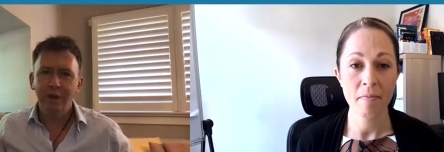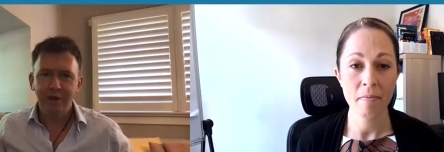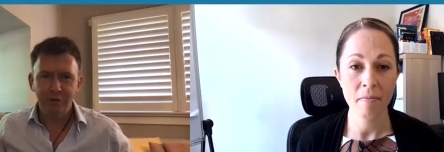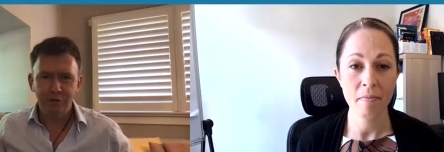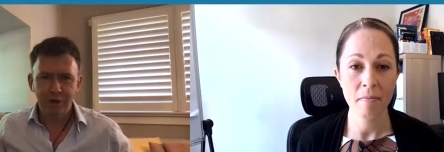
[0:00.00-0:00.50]

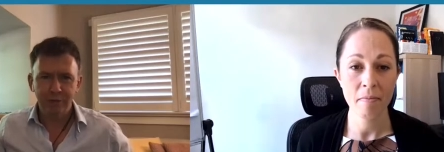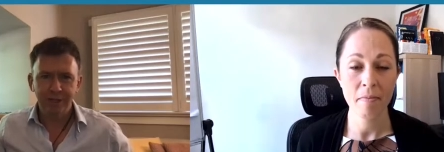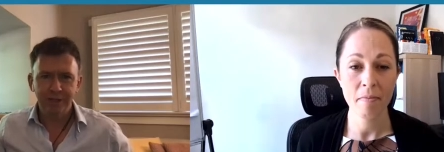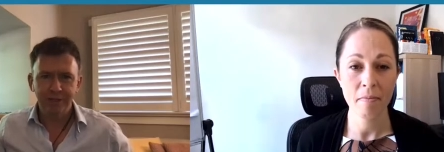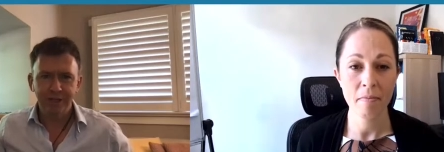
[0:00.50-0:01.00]
Speaker 1: we're
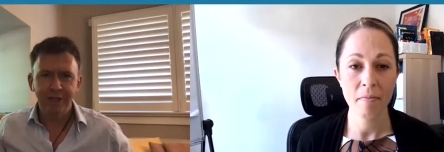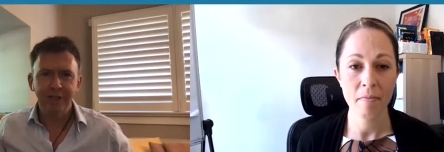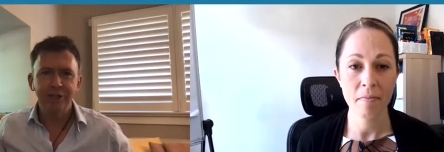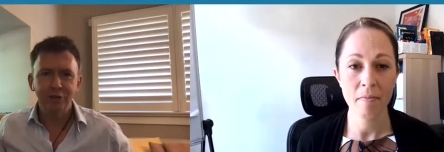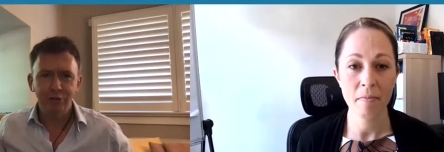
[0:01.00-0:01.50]
incredibly
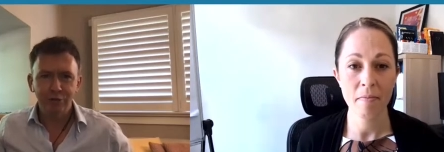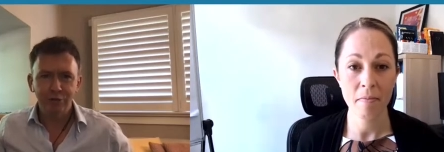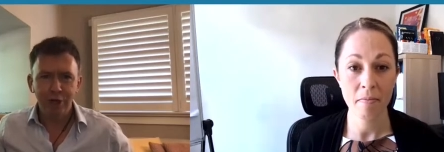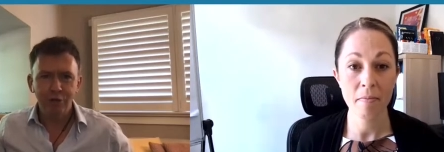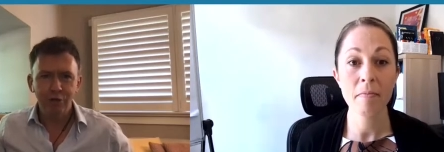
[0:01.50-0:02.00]
insular.
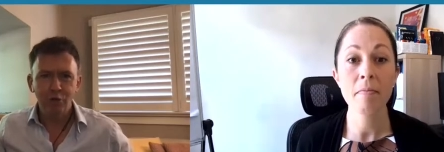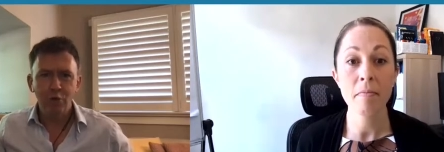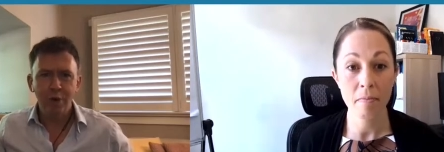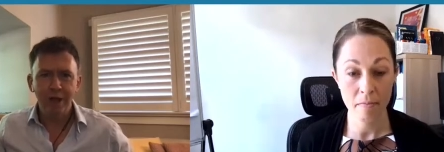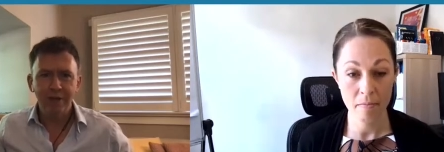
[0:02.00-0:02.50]
You
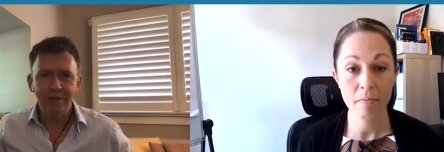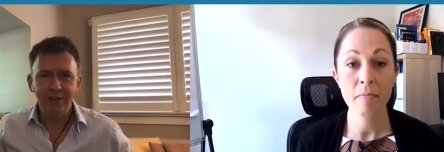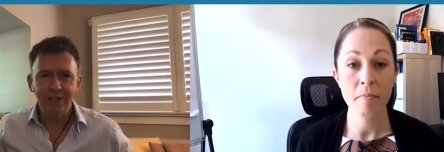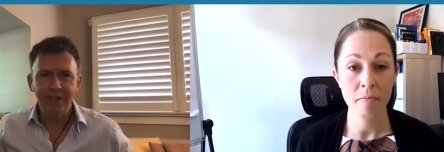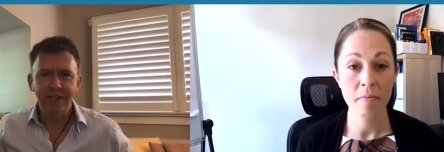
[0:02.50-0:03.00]
know
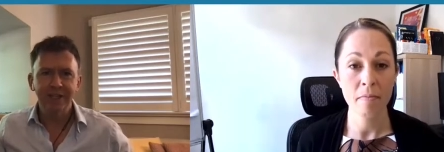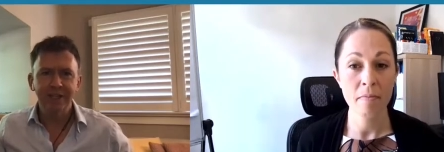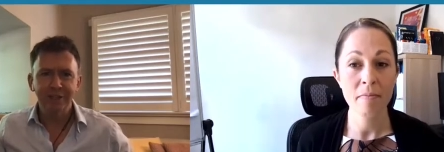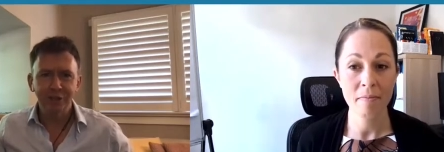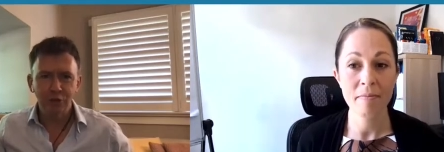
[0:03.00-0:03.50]
your way of
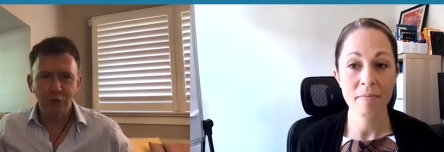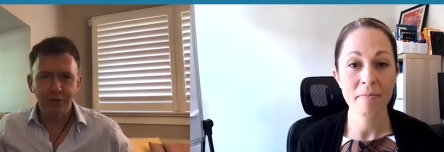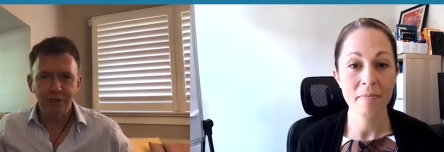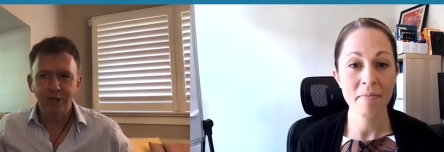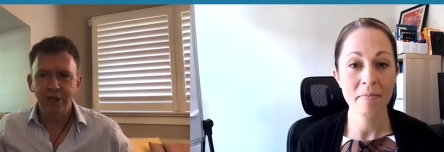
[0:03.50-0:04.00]

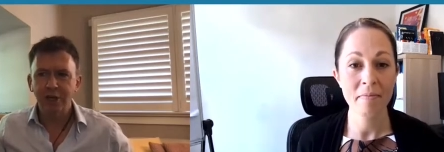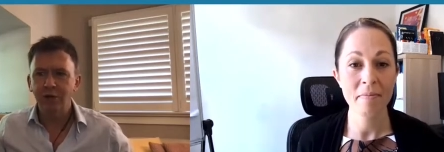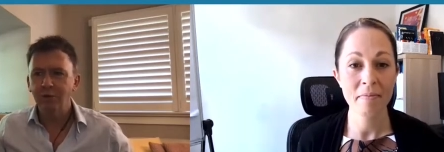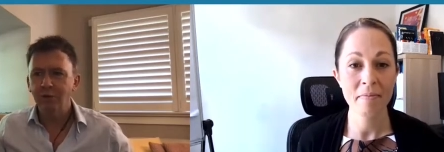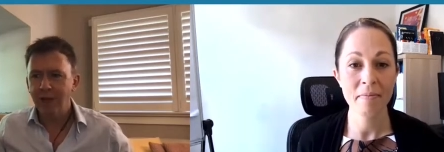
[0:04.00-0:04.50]
thinking, your
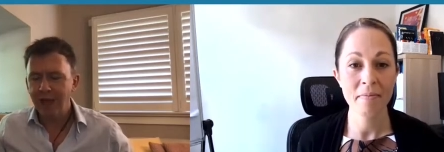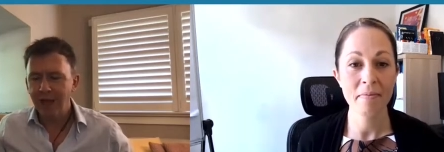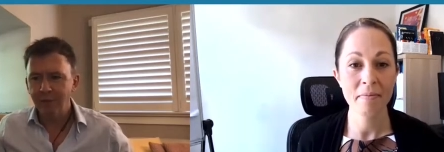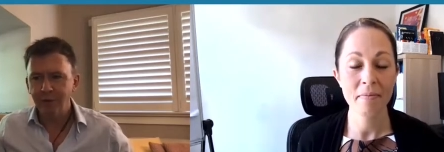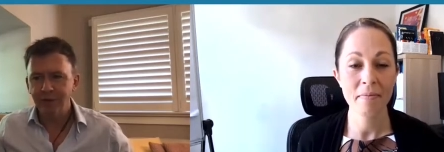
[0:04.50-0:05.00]

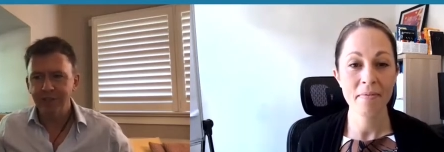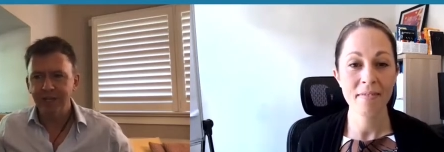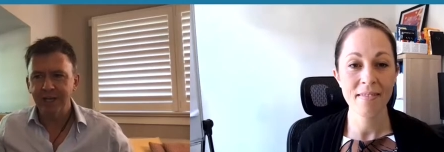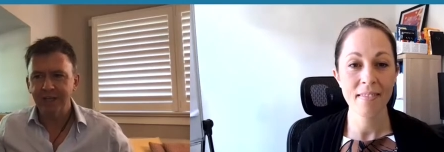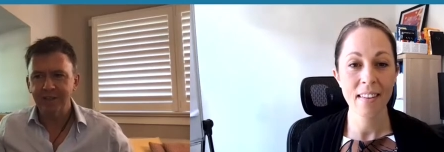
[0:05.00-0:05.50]
style, our
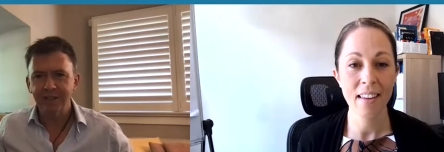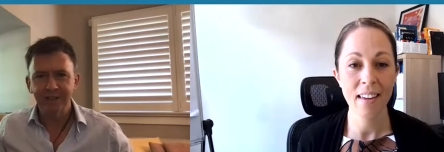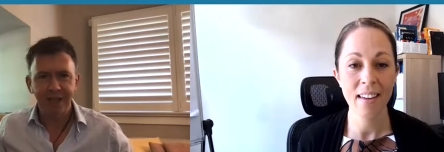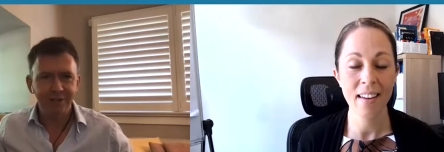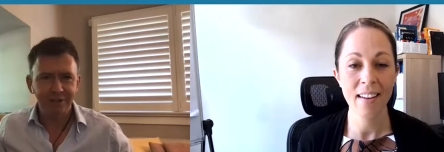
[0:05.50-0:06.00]

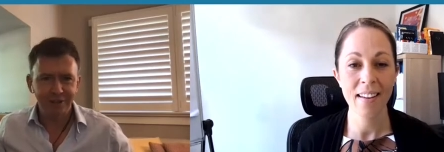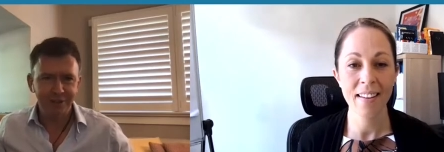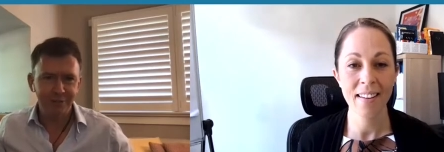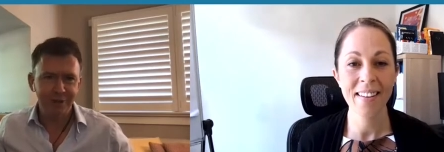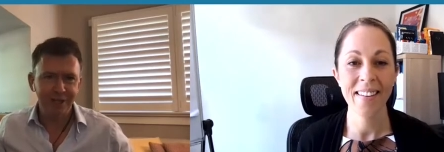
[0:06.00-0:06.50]
personalities,
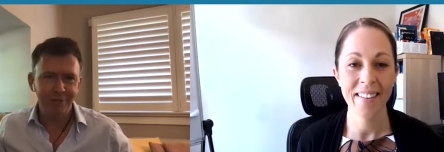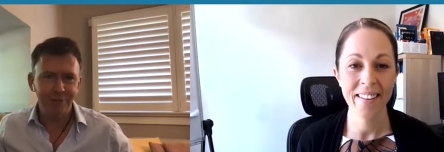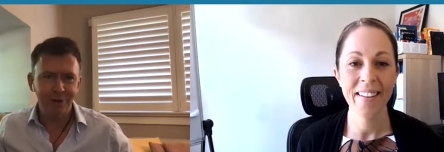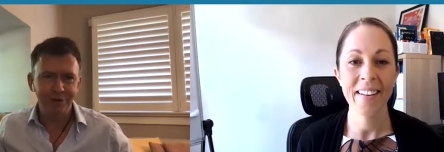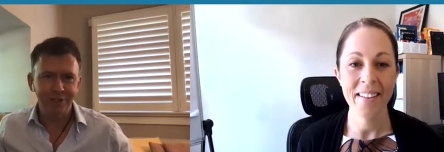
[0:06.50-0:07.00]
our
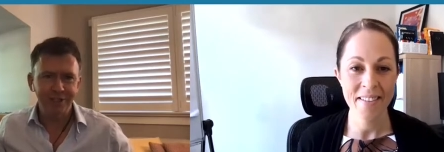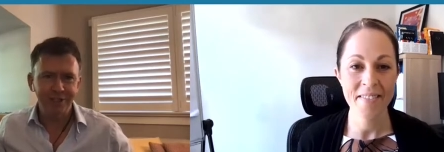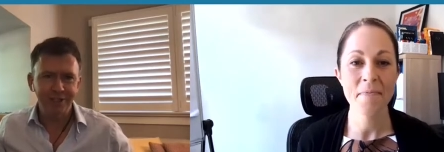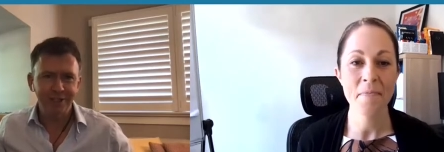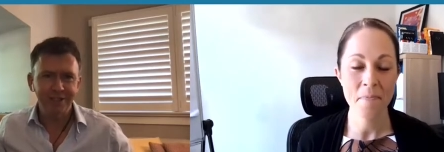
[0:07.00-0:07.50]
decision making
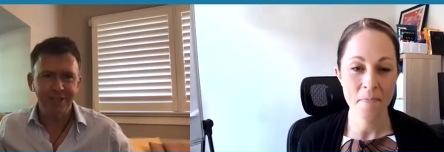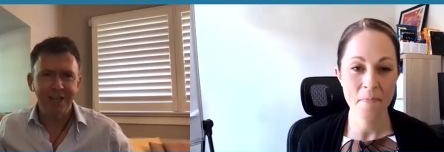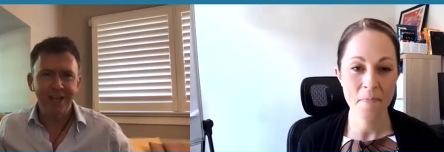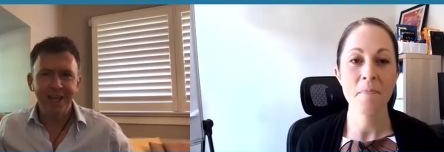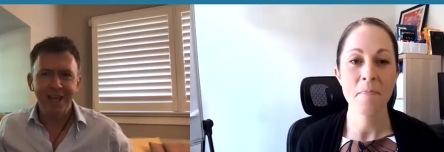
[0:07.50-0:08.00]

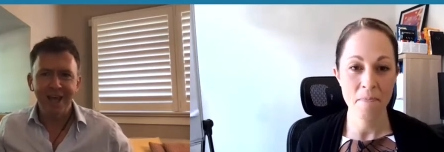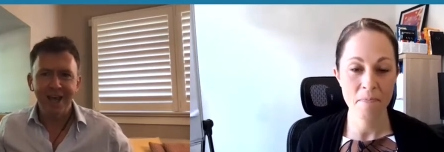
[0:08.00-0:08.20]
processes,